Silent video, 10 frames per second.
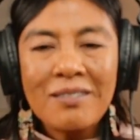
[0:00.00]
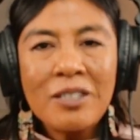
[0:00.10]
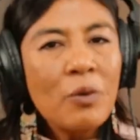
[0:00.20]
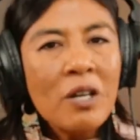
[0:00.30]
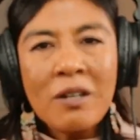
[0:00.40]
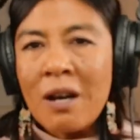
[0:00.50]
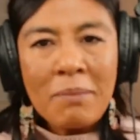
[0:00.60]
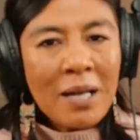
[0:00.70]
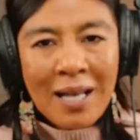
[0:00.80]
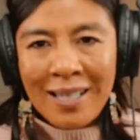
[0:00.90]
You are not
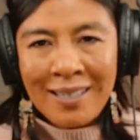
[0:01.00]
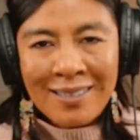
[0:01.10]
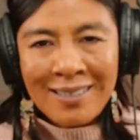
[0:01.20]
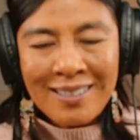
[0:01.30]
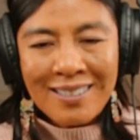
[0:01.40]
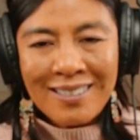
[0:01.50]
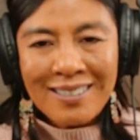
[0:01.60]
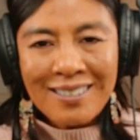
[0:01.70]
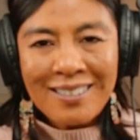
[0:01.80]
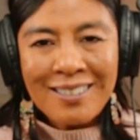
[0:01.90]
behind.
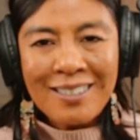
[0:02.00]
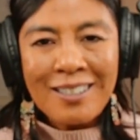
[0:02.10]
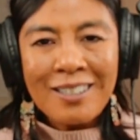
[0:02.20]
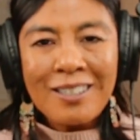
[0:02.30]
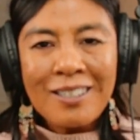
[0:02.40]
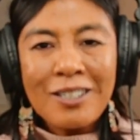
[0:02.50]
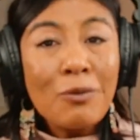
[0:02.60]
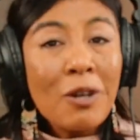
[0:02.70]
You